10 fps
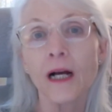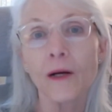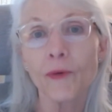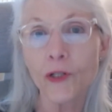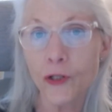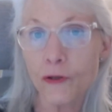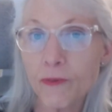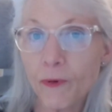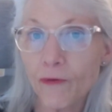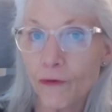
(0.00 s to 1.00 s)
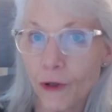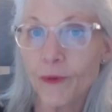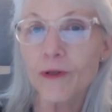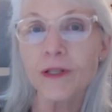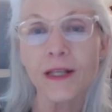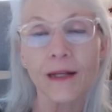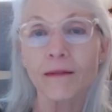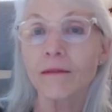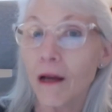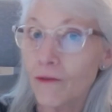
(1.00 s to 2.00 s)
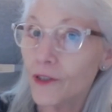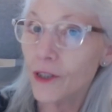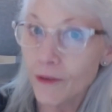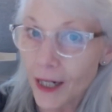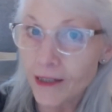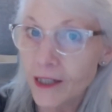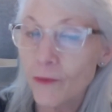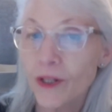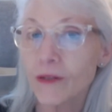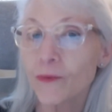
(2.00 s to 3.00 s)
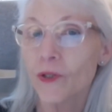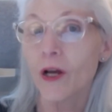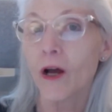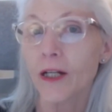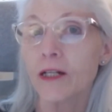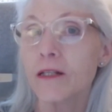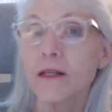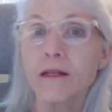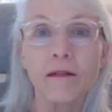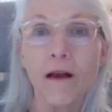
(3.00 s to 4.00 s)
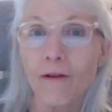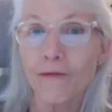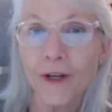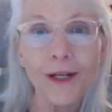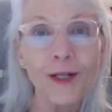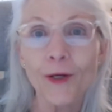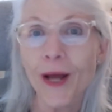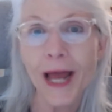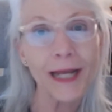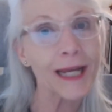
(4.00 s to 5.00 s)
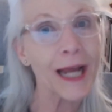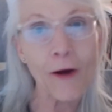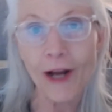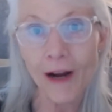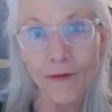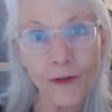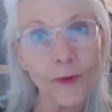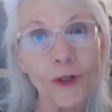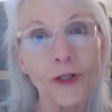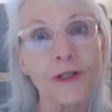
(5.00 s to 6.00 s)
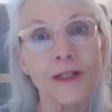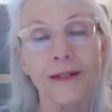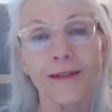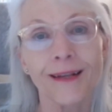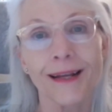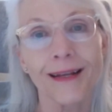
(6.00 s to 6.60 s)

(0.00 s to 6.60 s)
We choose performers that love interacting with audiences, love hanging out afterwards, and